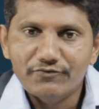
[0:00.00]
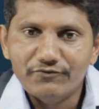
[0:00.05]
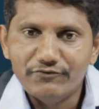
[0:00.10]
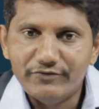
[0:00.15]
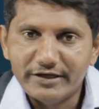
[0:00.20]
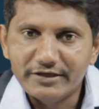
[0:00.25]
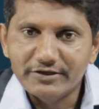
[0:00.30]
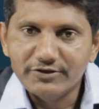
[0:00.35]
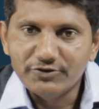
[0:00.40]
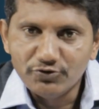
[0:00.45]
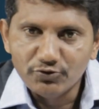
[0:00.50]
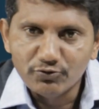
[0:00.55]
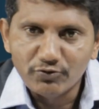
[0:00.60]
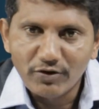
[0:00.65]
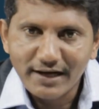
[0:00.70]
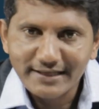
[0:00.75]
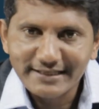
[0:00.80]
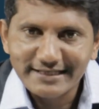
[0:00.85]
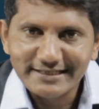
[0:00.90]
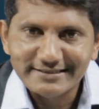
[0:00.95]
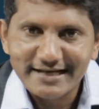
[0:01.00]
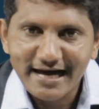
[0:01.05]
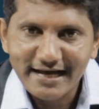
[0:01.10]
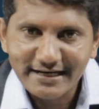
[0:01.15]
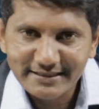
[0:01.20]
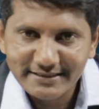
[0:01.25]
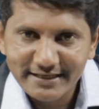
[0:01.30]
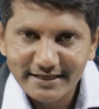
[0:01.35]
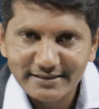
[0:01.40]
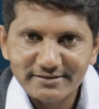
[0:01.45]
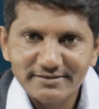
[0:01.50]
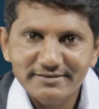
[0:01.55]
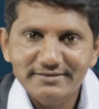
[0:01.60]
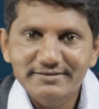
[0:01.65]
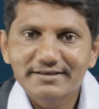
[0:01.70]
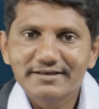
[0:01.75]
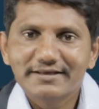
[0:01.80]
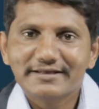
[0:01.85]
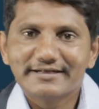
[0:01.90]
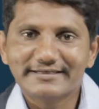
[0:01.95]
When you are in darkness,
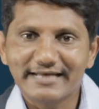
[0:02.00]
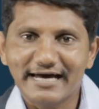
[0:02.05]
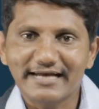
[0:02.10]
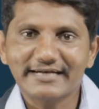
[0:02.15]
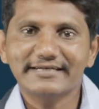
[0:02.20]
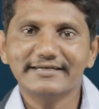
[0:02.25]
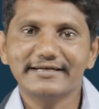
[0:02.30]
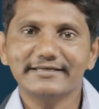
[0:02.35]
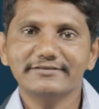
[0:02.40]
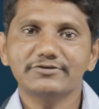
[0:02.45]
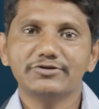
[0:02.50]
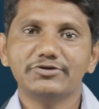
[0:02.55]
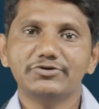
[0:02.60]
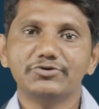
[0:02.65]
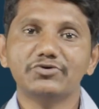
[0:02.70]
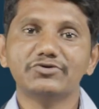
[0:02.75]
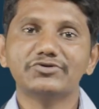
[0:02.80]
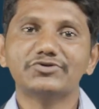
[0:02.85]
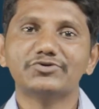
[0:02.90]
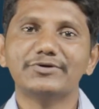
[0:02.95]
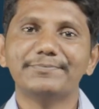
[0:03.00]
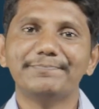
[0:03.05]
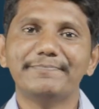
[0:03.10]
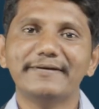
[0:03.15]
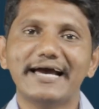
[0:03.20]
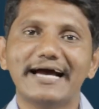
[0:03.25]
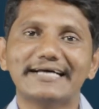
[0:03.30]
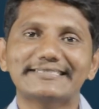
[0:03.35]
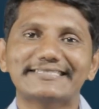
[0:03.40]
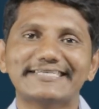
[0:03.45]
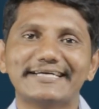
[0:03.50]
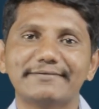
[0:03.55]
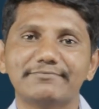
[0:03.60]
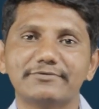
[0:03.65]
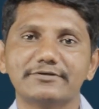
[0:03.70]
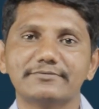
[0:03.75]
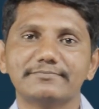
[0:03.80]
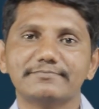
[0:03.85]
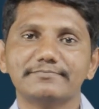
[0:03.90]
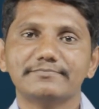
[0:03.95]
darkness, you should be
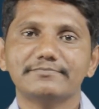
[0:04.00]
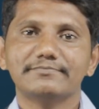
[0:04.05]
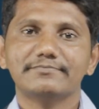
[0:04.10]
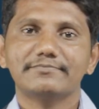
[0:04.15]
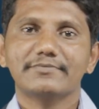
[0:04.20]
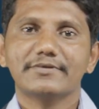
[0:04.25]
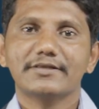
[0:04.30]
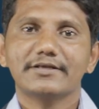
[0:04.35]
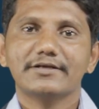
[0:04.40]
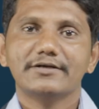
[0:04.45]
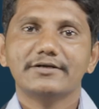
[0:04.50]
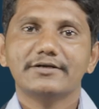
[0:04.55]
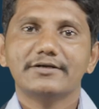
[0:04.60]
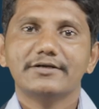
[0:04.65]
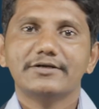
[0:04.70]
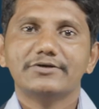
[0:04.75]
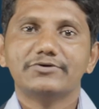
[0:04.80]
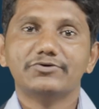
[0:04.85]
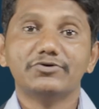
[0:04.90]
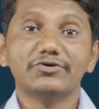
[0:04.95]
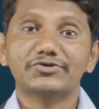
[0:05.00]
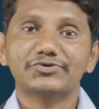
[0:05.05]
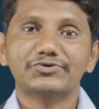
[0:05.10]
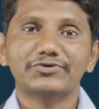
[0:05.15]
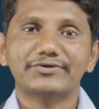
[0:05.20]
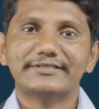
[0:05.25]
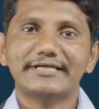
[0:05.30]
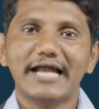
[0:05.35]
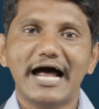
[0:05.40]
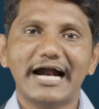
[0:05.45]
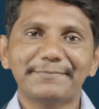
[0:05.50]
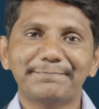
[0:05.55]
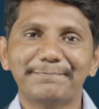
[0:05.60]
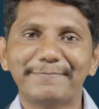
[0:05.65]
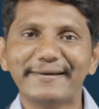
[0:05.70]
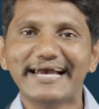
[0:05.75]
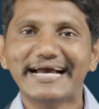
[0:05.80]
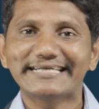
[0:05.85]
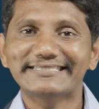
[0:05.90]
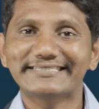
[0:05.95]
ashamed. You should not
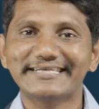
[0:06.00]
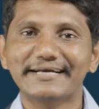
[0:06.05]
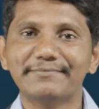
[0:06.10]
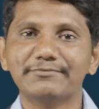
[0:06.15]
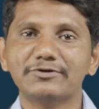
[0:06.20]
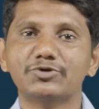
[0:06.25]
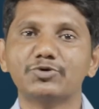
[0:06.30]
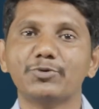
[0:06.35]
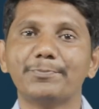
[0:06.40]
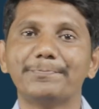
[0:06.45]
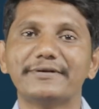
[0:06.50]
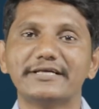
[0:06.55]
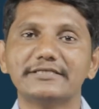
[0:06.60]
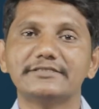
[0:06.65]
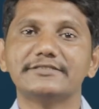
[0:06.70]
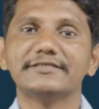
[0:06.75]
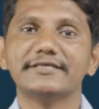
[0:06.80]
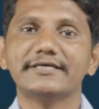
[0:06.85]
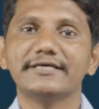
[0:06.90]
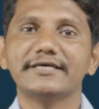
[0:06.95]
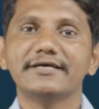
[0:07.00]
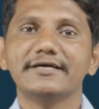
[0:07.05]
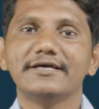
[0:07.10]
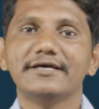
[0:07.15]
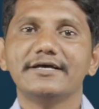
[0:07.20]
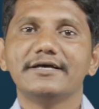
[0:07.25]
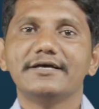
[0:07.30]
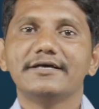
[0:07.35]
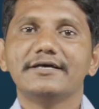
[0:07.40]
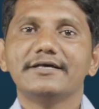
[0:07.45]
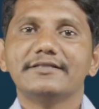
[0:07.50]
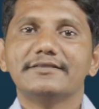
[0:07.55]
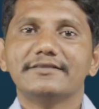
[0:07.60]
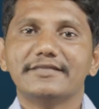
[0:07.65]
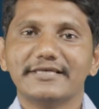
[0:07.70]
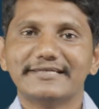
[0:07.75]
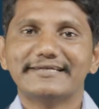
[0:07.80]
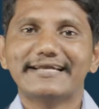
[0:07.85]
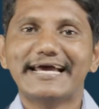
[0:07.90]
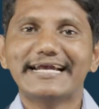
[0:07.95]
be ashamed to preach the,
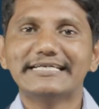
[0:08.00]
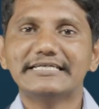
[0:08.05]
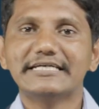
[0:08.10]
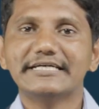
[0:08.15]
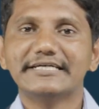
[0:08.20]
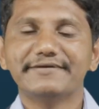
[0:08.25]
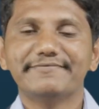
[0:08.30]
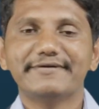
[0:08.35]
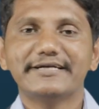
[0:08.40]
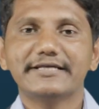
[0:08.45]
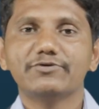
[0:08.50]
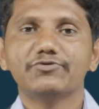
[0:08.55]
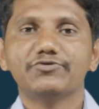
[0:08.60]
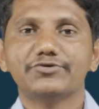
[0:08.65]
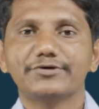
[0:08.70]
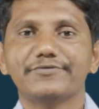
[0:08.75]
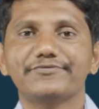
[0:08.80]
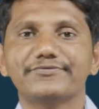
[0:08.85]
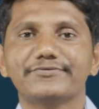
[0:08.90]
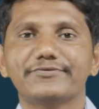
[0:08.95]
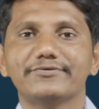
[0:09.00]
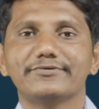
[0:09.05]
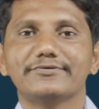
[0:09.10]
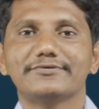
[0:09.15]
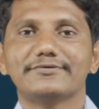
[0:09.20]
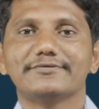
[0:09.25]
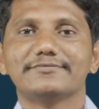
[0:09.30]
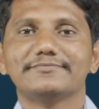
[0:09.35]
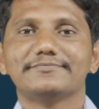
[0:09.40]
the rightly dividing word of truth.